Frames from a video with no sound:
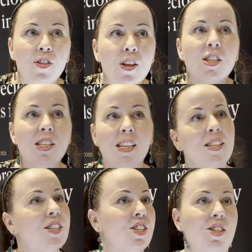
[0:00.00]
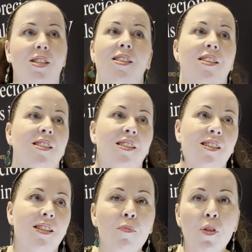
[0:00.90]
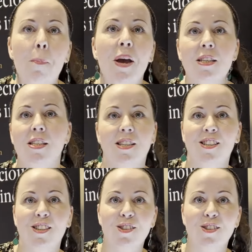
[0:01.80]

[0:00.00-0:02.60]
this is the best.